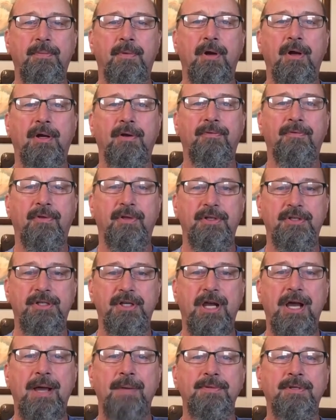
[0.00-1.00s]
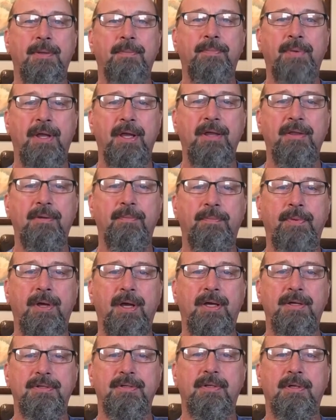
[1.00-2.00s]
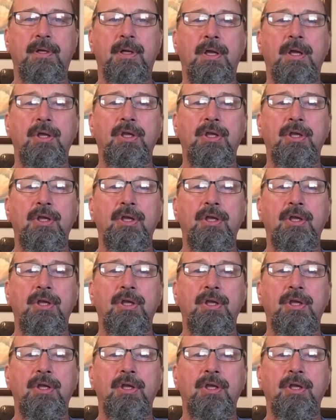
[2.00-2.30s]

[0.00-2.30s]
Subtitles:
market for the jobs that pay the best.